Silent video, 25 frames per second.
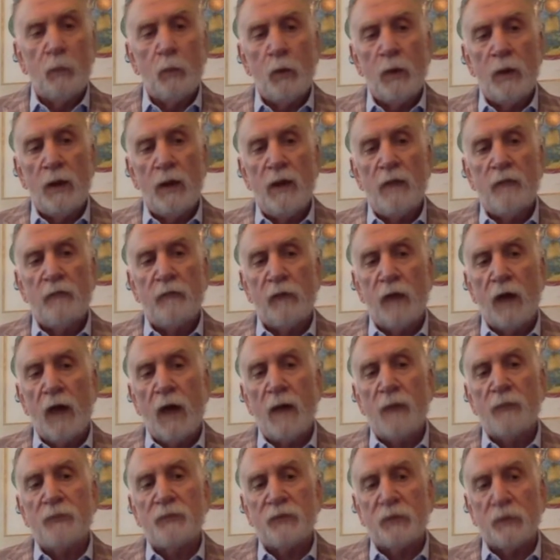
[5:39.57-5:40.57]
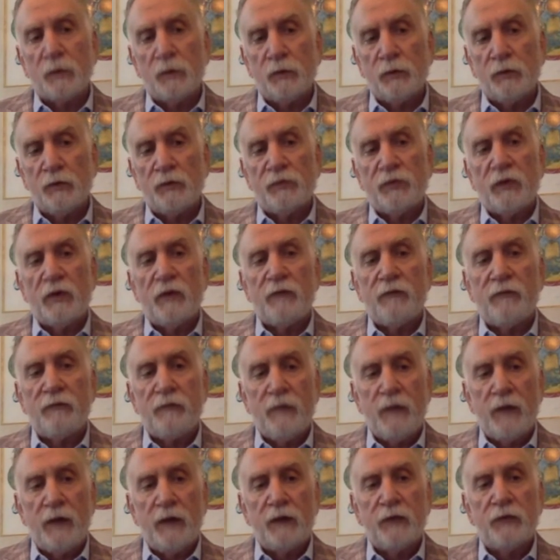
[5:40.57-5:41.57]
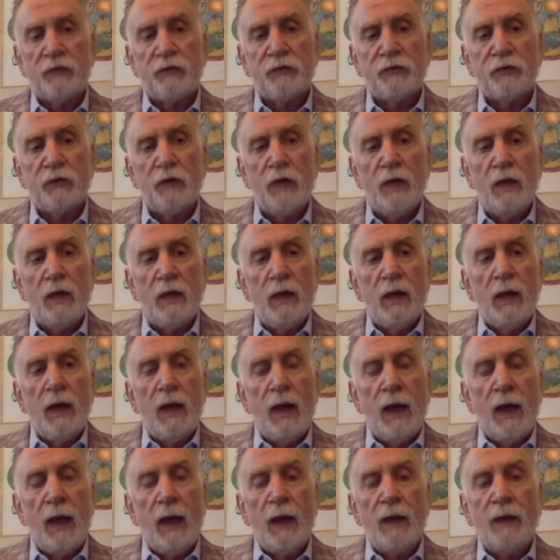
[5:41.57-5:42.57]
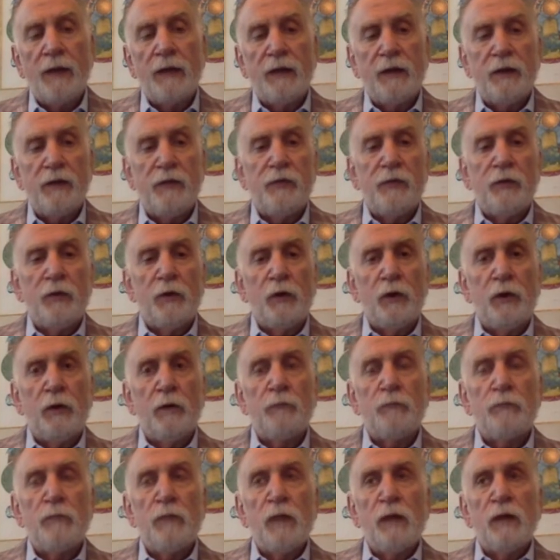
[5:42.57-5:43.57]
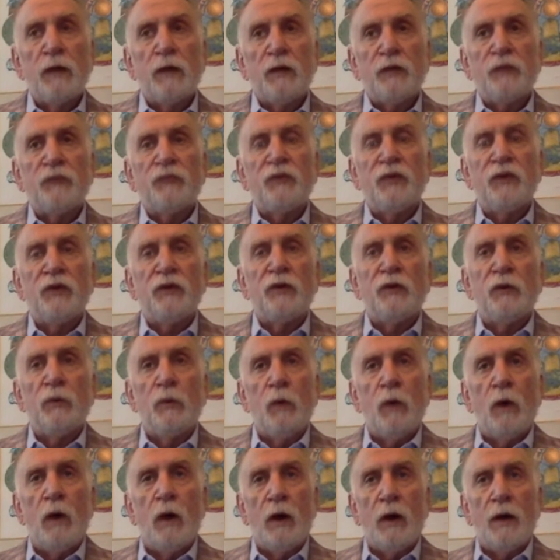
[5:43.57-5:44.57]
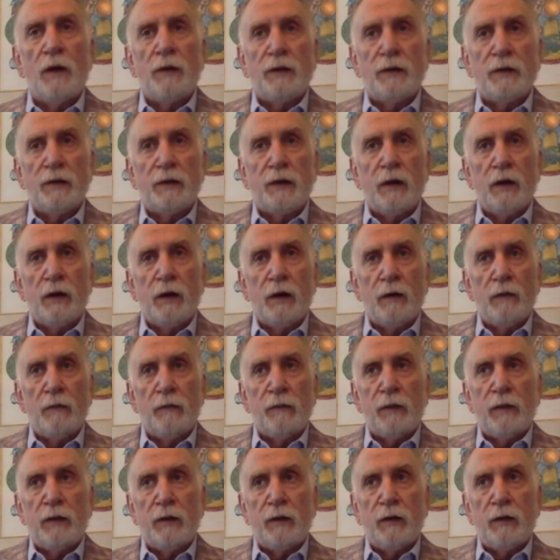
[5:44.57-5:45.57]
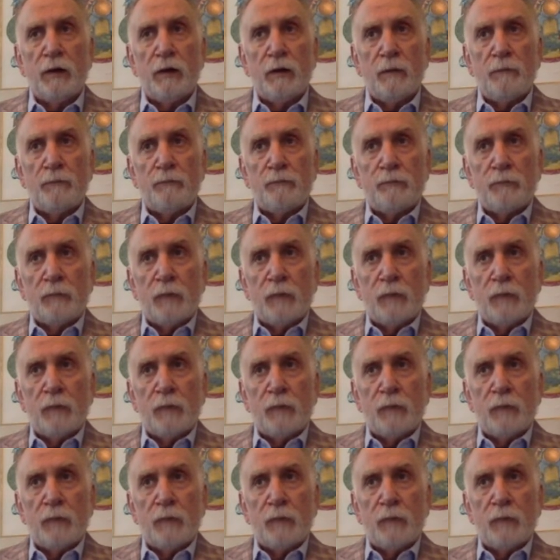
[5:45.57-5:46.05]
whatever obstacles I face and either continue on in a